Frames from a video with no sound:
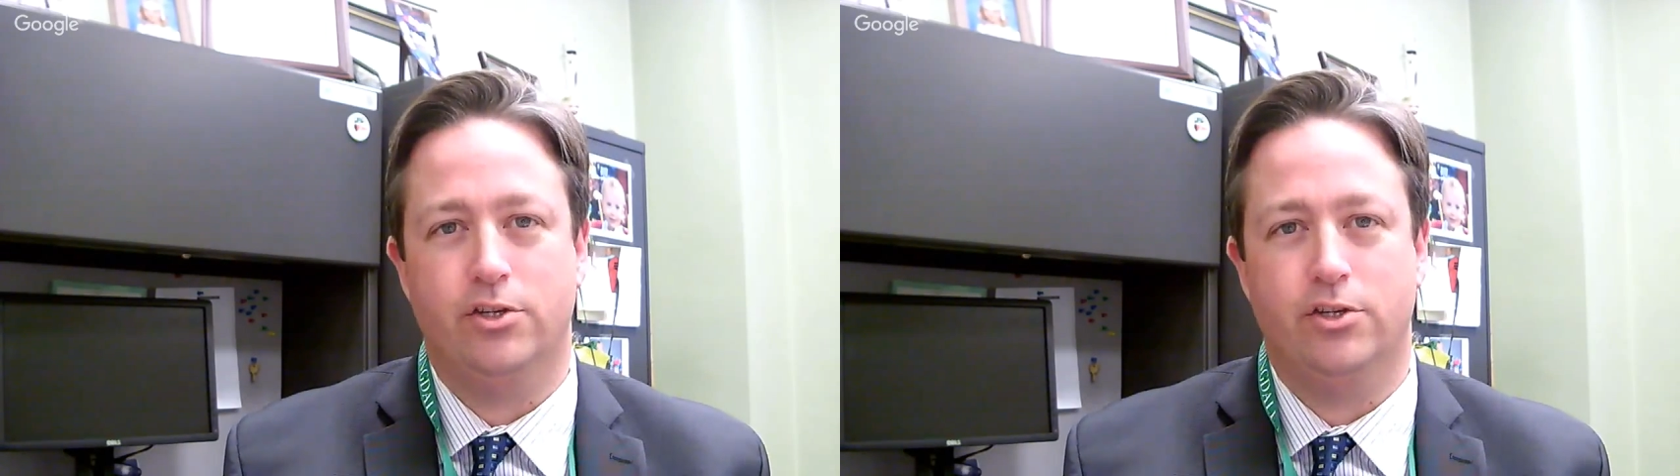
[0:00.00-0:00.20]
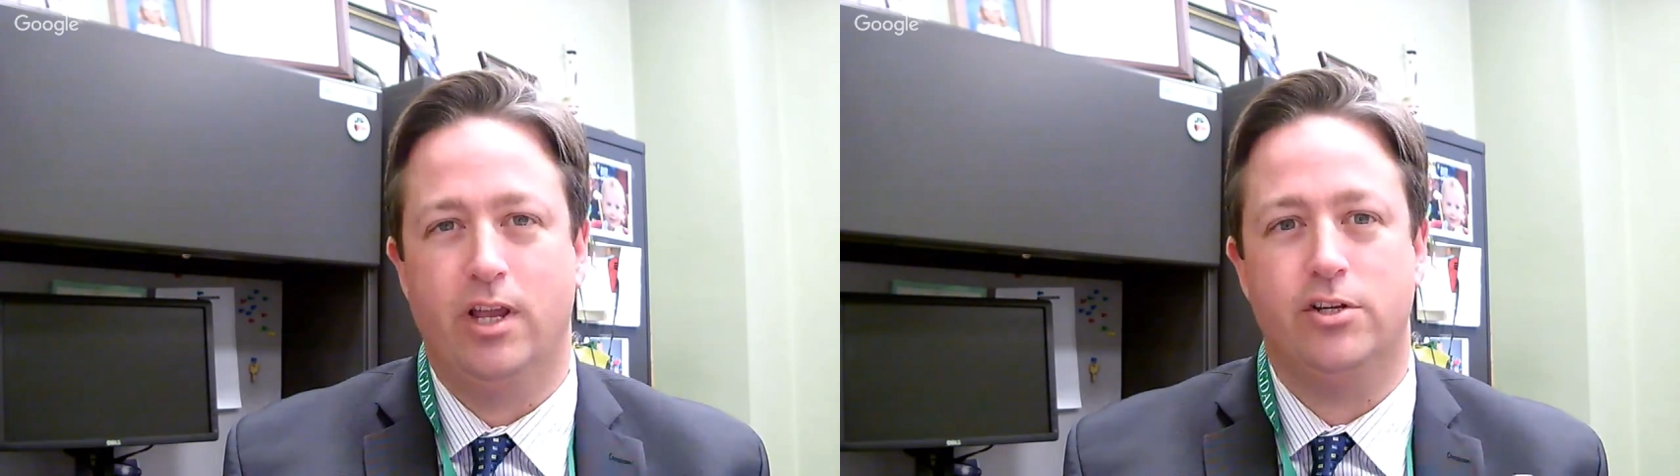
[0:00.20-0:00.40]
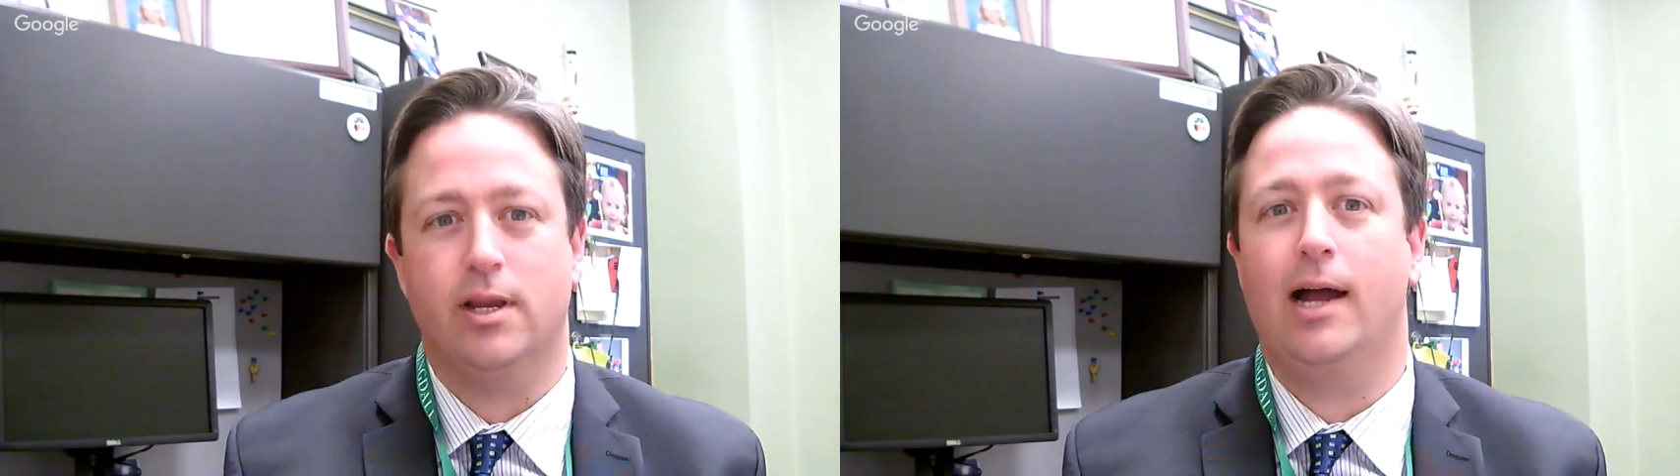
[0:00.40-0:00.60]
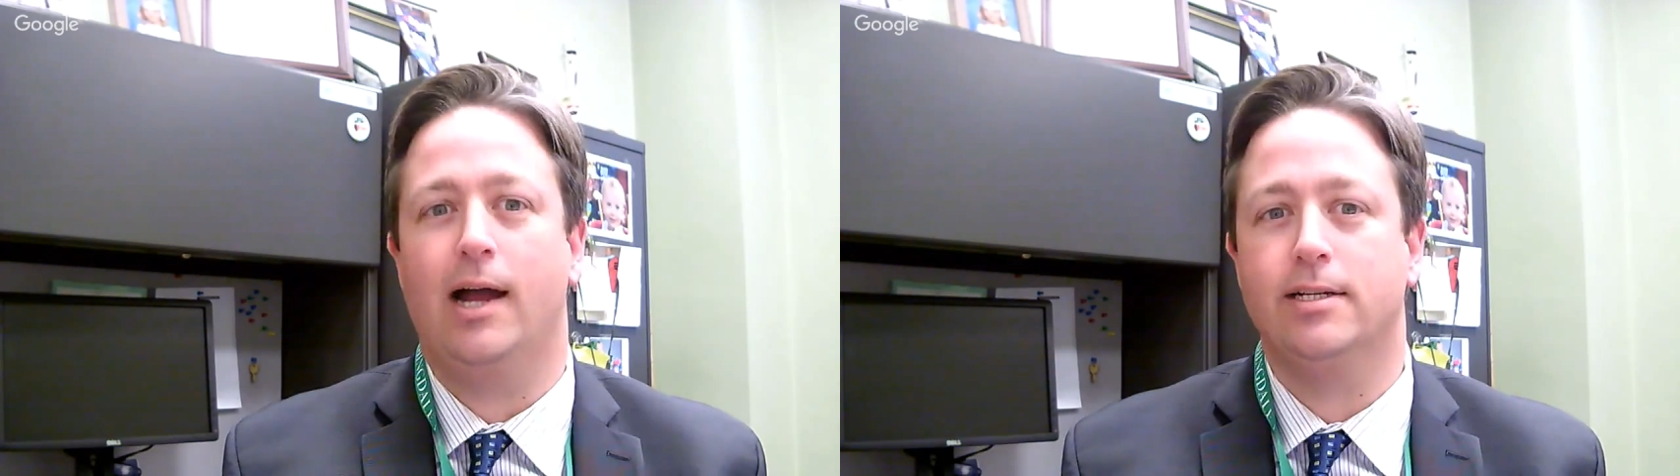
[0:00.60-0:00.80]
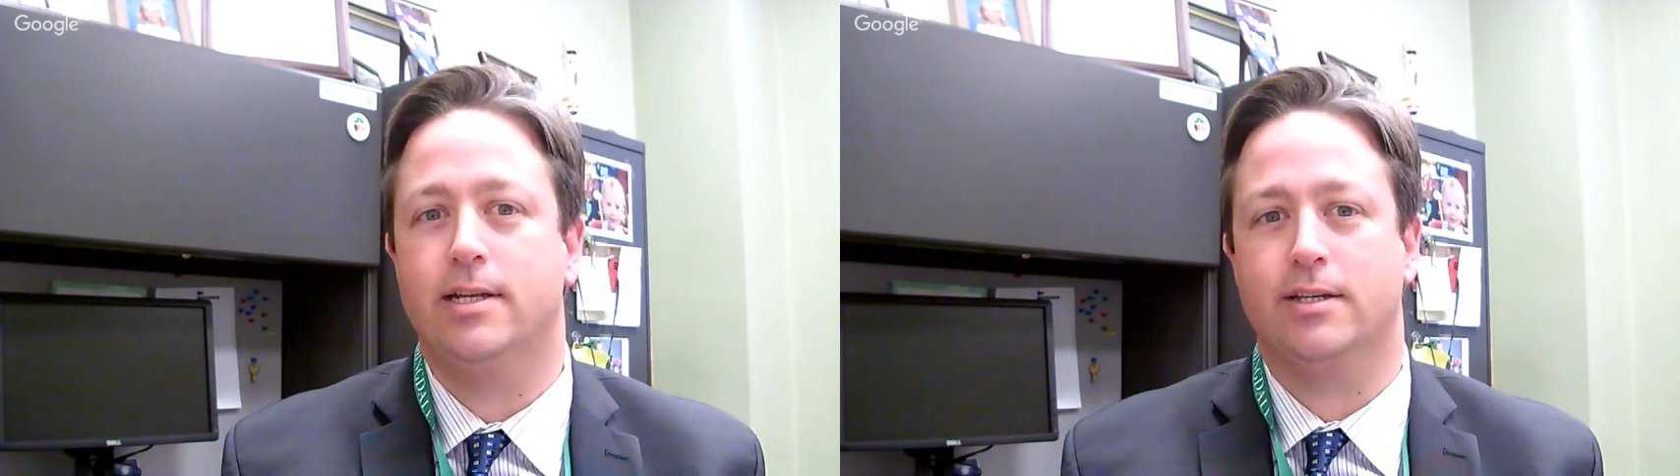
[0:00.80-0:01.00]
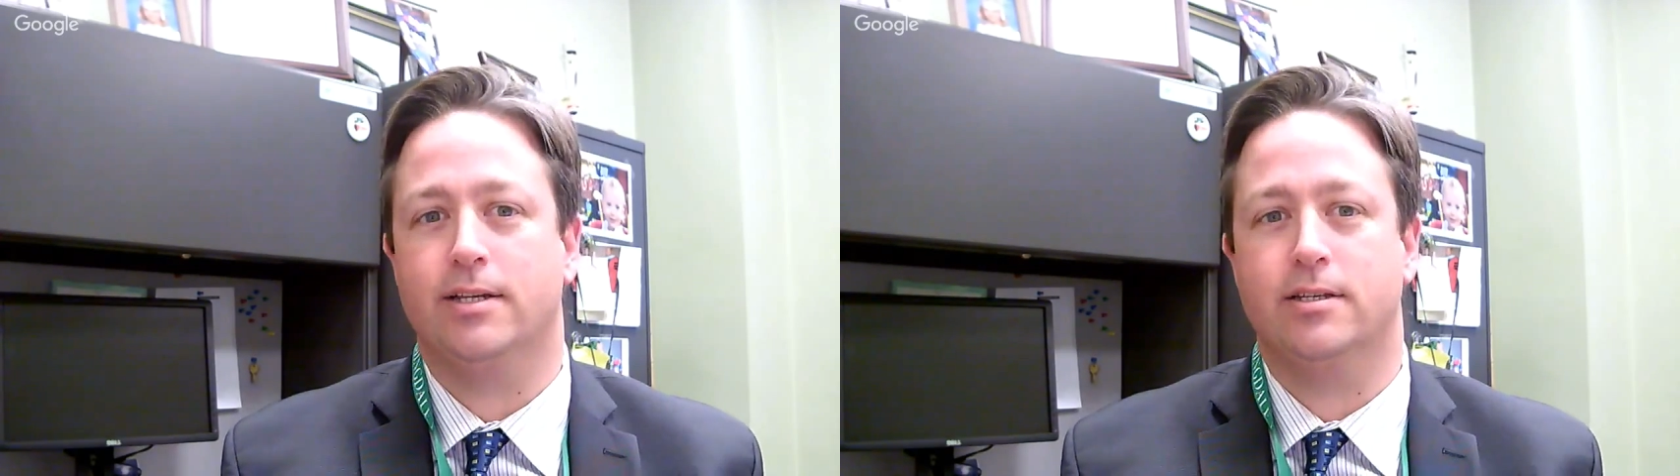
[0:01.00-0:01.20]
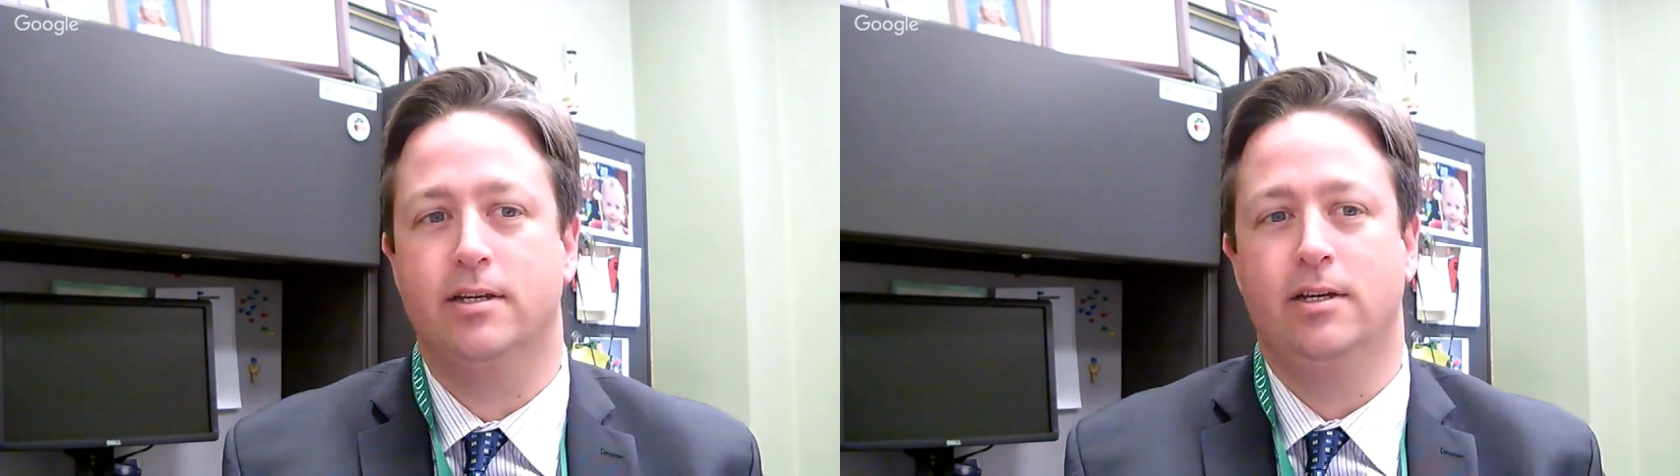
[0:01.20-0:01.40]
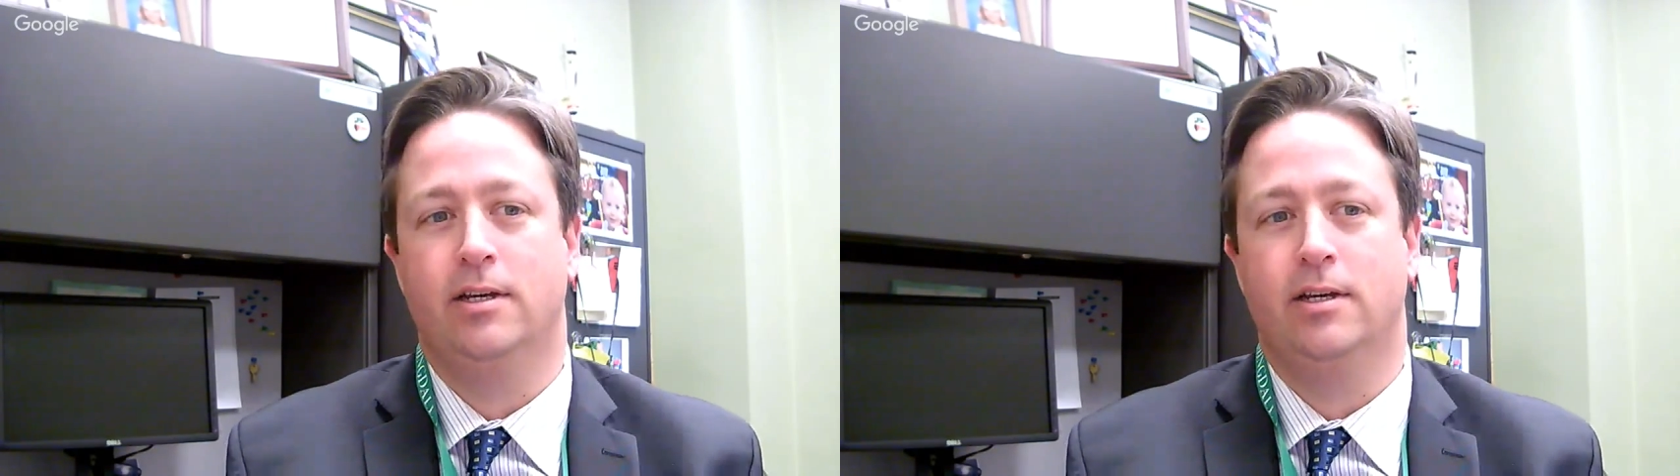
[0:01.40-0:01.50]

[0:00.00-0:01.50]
changing context